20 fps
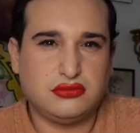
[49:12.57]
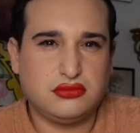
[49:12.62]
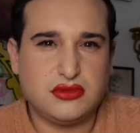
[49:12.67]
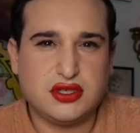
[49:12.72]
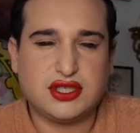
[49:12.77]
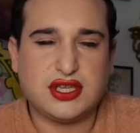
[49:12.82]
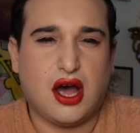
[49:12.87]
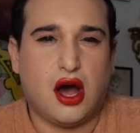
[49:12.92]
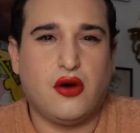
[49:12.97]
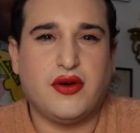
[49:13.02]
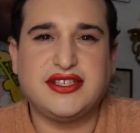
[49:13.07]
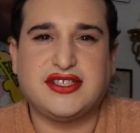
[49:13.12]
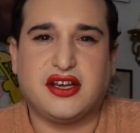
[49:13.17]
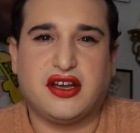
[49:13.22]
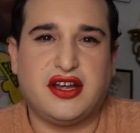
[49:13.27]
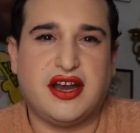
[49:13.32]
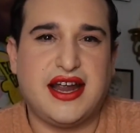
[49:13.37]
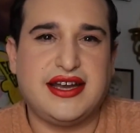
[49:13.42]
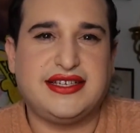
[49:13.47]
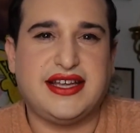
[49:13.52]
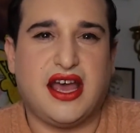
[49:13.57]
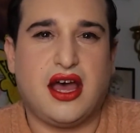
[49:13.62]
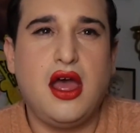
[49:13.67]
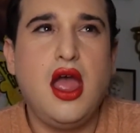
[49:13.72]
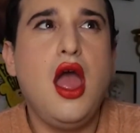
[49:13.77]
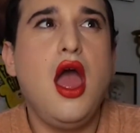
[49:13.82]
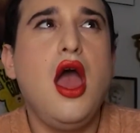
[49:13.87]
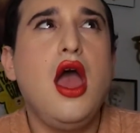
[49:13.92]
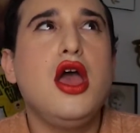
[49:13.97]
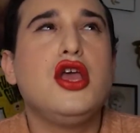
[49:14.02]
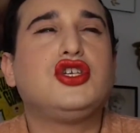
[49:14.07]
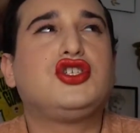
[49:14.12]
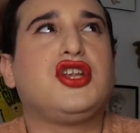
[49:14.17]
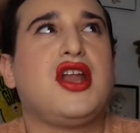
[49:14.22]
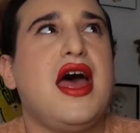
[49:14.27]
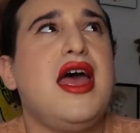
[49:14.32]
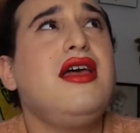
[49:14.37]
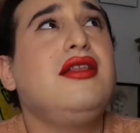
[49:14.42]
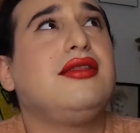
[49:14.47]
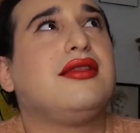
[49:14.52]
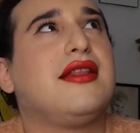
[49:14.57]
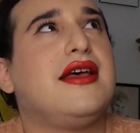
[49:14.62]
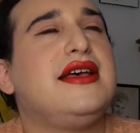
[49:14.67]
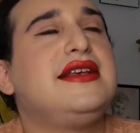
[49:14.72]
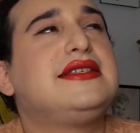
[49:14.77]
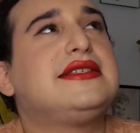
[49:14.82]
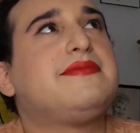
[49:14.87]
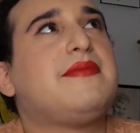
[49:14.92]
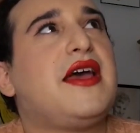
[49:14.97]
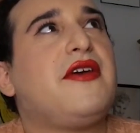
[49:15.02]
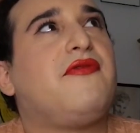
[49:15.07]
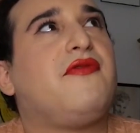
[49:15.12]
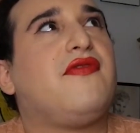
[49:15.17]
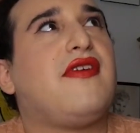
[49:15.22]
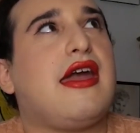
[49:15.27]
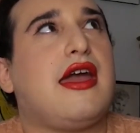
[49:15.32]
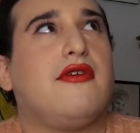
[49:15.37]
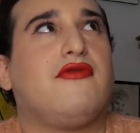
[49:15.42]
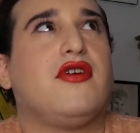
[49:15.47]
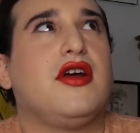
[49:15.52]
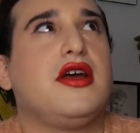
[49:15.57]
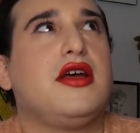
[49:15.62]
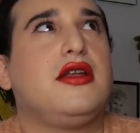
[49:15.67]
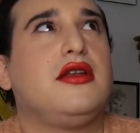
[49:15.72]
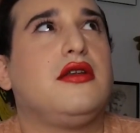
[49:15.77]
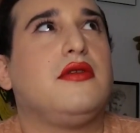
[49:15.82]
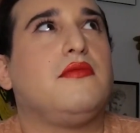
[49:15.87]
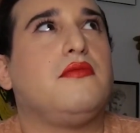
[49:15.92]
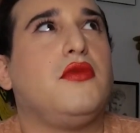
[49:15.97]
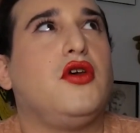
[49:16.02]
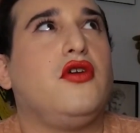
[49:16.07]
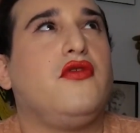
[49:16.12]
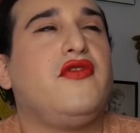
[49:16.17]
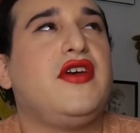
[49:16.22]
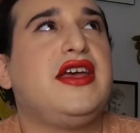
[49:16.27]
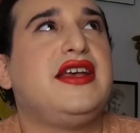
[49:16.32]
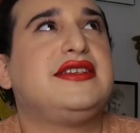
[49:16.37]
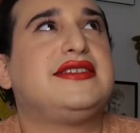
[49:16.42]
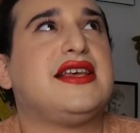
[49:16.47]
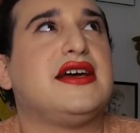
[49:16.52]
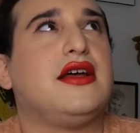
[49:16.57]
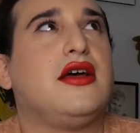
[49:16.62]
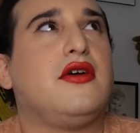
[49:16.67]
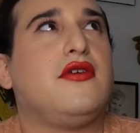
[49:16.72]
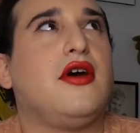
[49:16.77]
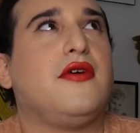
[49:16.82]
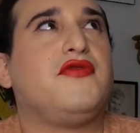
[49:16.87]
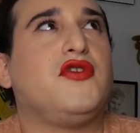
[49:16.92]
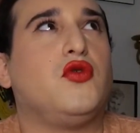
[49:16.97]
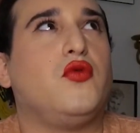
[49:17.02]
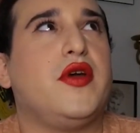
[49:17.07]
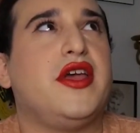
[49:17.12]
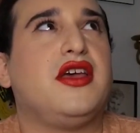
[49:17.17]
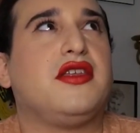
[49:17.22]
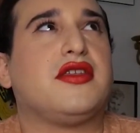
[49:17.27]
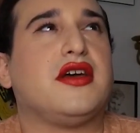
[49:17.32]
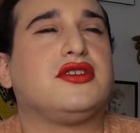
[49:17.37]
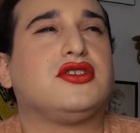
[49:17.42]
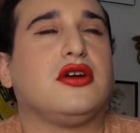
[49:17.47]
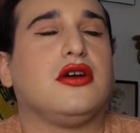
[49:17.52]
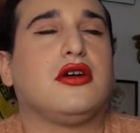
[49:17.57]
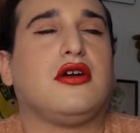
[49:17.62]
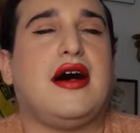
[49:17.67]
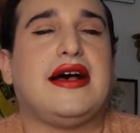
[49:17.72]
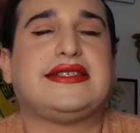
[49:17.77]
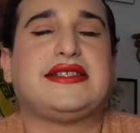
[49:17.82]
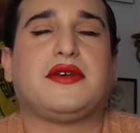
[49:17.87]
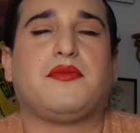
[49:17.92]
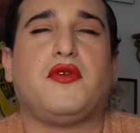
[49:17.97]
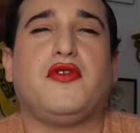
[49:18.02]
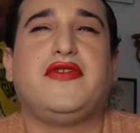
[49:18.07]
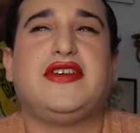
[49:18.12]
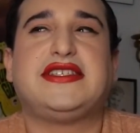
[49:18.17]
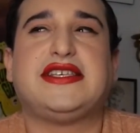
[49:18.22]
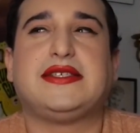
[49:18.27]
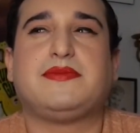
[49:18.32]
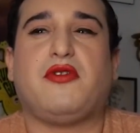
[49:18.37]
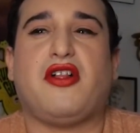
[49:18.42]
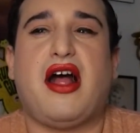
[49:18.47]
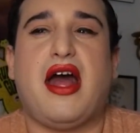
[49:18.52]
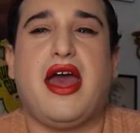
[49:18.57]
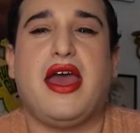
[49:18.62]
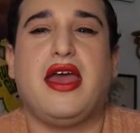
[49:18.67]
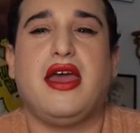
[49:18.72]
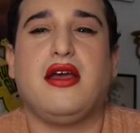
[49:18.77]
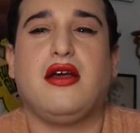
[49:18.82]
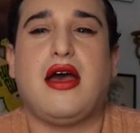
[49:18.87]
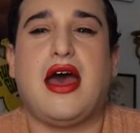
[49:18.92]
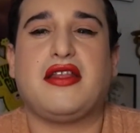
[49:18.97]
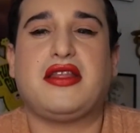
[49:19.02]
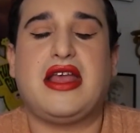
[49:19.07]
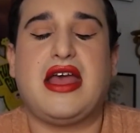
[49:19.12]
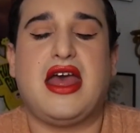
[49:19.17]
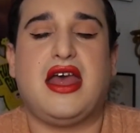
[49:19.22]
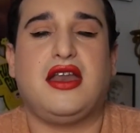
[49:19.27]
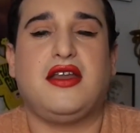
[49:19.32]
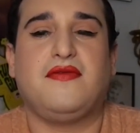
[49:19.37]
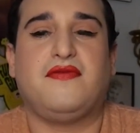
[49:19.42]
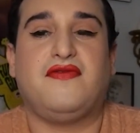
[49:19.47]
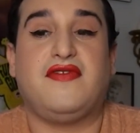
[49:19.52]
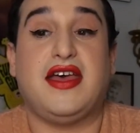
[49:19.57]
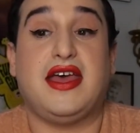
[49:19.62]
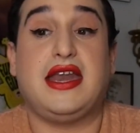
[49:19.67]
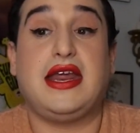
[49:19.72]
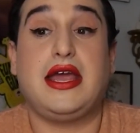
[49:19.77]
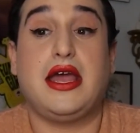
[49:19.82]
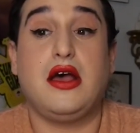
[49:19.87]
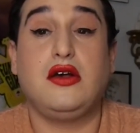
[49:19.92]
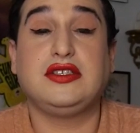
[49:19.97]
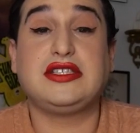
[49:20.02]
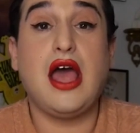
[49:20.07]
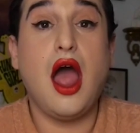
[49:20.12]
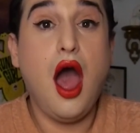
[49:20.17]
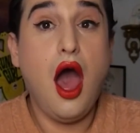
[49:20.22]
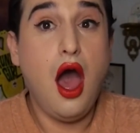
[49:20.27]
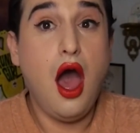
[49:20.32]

It's always a good idea. Should I list my favorite movies of the week that Turner Classic Movies is playing at the end of videos?